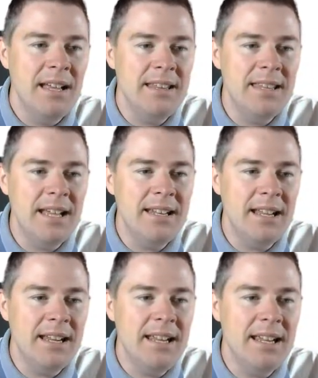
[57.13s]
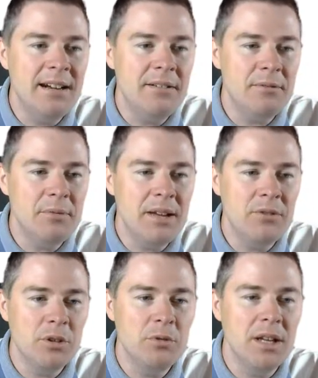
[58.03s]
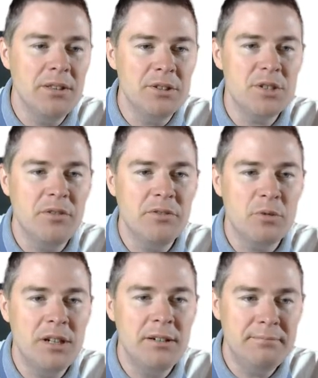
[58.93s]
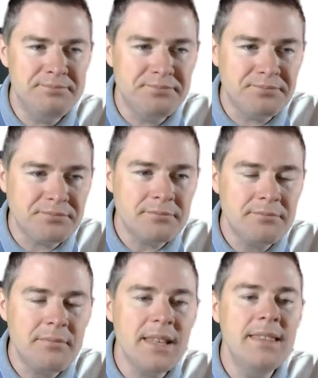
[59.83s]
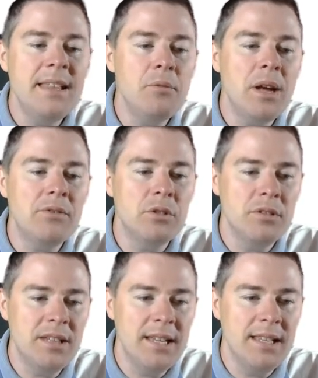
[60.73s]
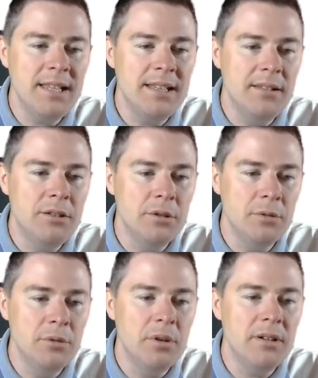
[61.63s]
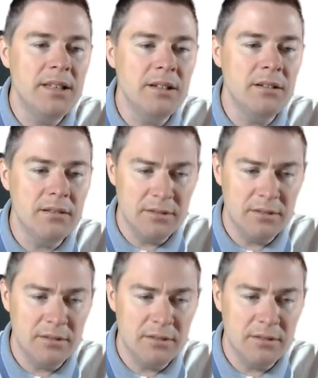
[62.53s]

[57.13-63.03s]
And then here we have to go under software. And then we have to take into in